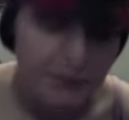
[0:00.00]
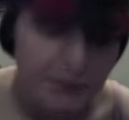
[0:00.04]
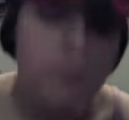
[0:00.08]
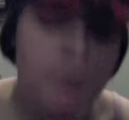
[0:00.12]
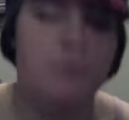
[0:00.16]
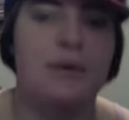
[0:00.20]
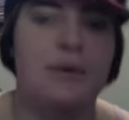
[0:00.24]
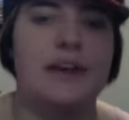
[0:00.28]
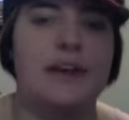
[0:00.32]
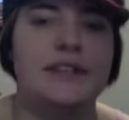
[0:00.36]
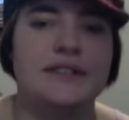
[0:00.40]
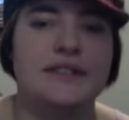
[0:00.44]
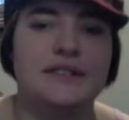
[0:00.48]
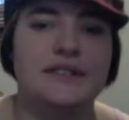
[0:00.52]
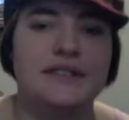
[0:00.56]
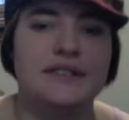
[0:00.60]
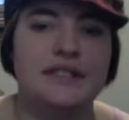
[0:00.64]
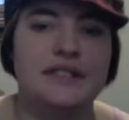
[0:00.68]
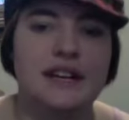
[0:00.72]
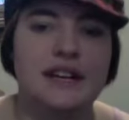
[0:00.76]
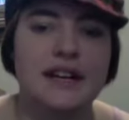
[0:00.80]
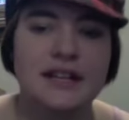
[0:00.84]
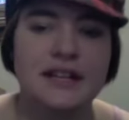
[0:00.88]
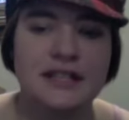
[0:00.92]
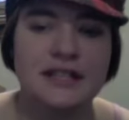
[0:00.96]
eraser
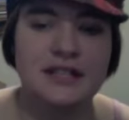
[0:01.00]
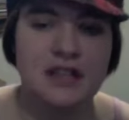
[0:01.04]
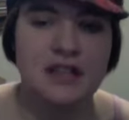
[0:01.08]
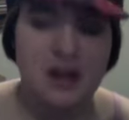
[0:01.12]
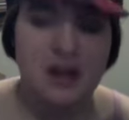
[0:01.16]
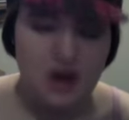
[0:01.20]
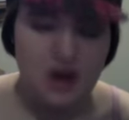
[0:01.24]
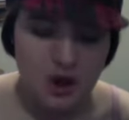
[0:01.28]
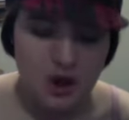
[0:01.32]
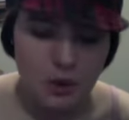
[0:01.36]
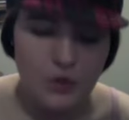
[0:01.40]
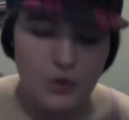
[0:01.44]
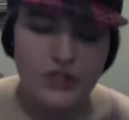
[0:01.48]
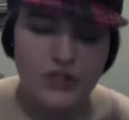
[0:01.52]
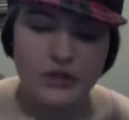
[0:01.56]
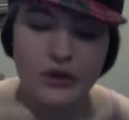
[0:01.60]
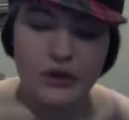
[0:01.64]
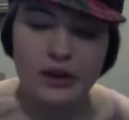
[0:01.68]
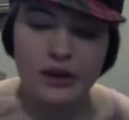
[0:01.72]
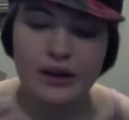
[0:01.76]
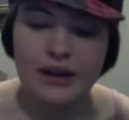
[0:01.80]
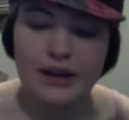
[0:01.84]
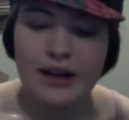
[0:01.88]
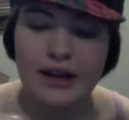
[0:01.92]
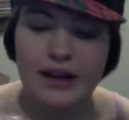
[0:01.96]
sticks, which
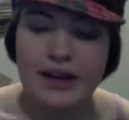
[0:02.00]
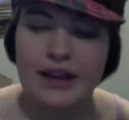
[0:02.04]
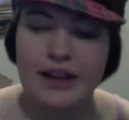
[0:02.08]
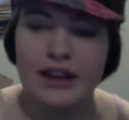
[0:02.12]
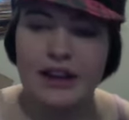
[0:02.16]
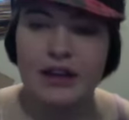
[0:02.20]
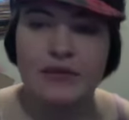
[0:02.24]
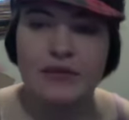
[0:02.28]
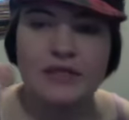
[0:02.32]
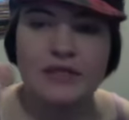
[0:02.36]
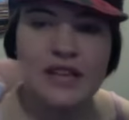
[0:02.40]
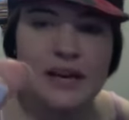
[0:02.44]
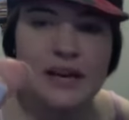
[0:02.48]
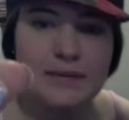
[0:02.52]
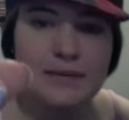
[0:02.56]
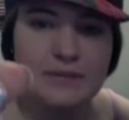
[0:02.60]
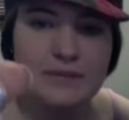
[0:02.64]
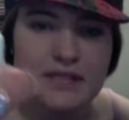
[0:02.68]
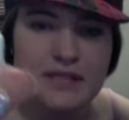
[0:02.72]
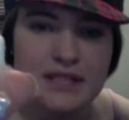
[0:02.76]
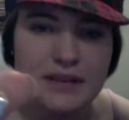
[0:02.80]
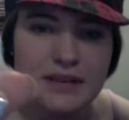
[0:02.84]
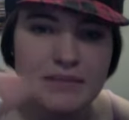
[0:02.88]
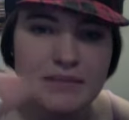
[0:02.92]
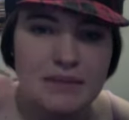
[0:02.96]
look like Q-tips,
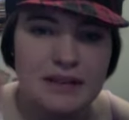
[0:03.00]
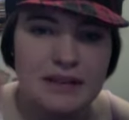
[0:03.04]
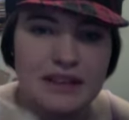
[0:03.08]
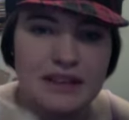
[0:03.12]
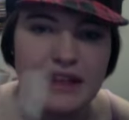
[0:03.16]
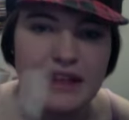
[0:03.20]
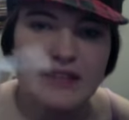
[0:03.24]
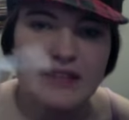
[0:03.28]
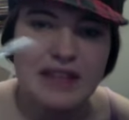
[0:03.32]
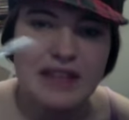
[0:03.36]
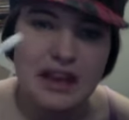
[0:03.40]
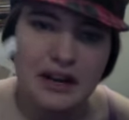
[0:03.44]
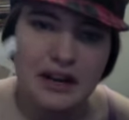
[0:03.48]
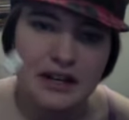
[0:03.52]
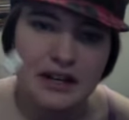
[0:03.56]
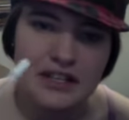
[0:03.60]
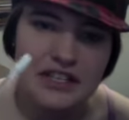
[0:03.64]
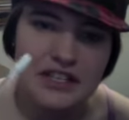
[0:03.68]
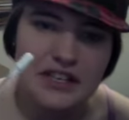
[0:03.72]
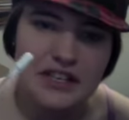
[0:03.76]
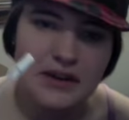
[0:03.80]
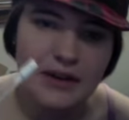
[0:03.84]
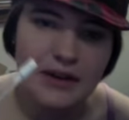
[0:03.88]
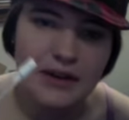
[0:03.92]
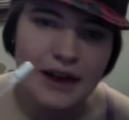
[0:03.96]
but then they
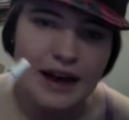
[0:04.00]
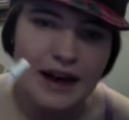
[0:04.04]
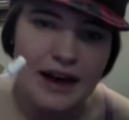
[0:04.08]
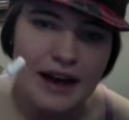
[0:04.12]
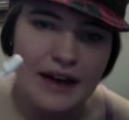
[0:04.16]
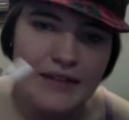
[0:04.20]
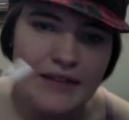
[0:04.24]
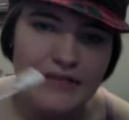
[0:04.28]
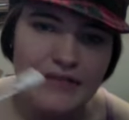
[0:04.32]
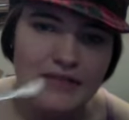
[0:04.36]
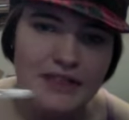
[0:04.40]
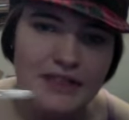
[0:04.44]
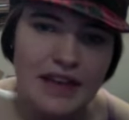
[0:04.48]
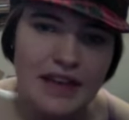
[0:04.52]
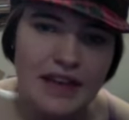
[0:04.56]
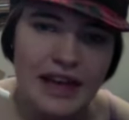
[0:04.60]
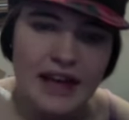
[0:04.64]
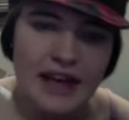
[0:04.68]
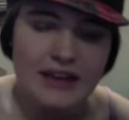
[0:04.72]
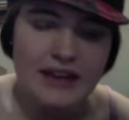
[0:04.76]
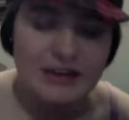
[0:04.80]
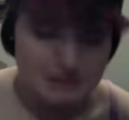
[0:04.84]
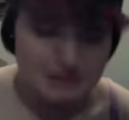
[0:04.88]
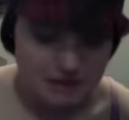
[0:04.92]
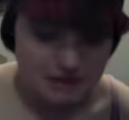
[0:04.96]
also have the
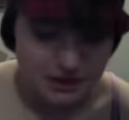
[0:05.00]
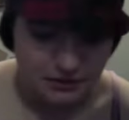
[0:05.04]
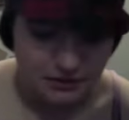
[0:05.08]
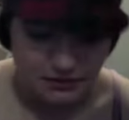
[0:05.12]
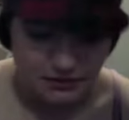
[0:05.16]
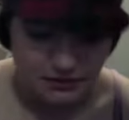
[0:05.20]
end that you